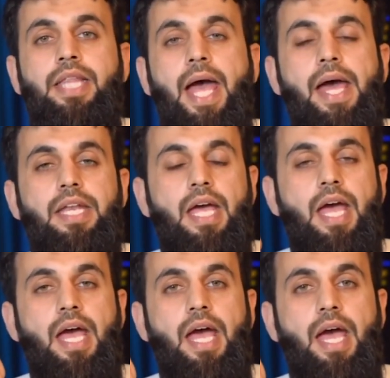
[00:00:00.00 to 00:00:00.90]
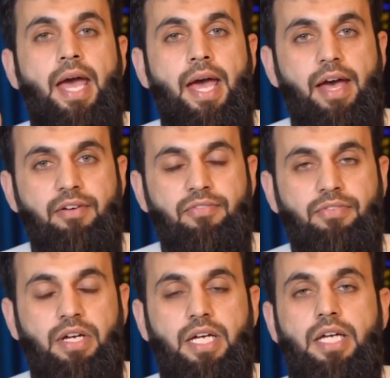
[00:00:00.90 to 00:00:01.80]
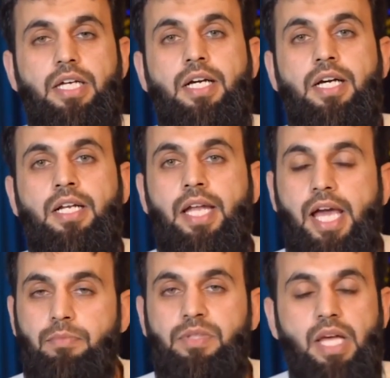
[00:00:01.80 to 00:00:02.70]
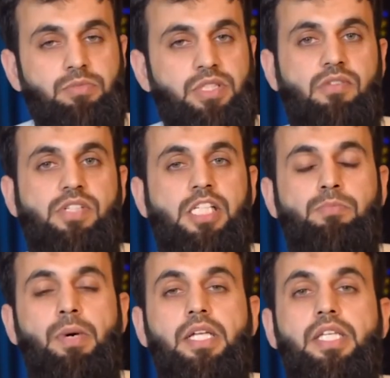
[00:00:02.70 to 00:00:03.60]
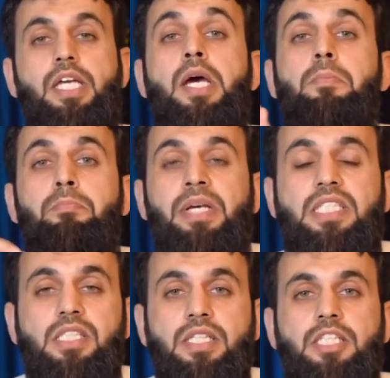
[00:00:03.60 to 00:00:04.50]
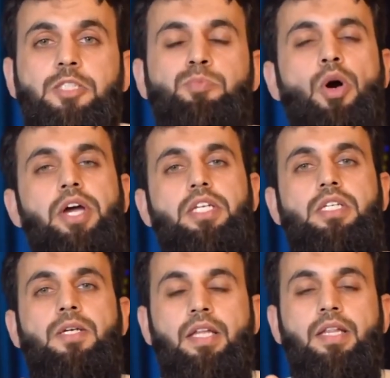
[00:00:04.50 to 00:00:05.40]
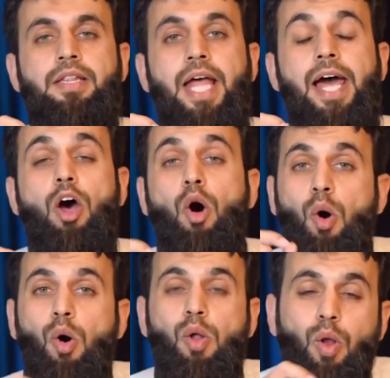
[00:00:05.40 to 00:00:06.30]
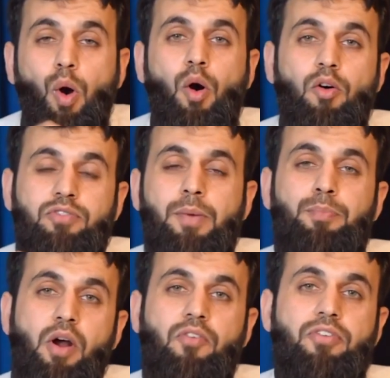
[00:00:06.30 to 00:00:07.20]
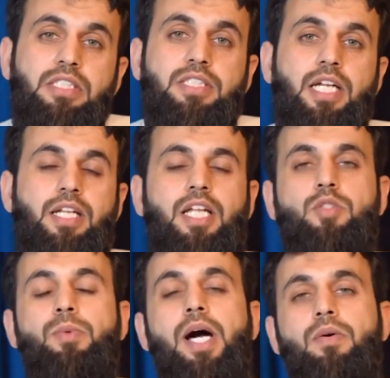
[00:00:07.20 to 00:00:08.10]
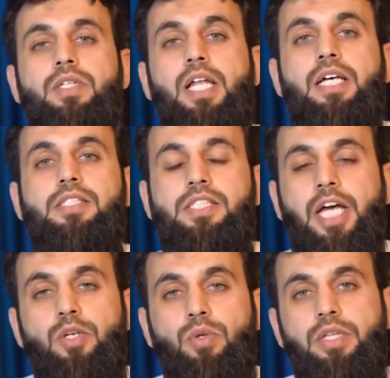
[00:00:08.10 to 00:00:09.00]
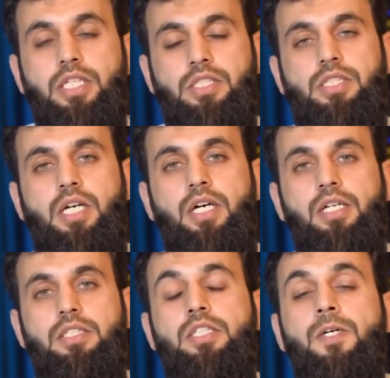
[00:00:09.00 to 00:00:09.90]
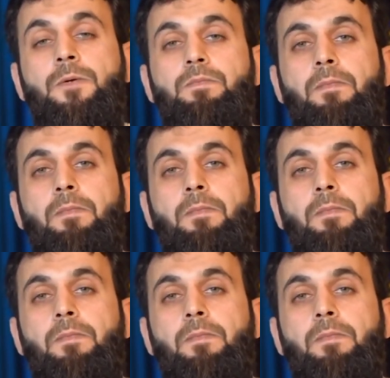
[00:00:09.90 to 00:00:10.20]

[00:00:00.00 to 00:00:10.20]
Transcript: that have claimed themselves as Mahdi missed this point, that all of the prophets that Allah subhanahu wa ta'ala sent on this earth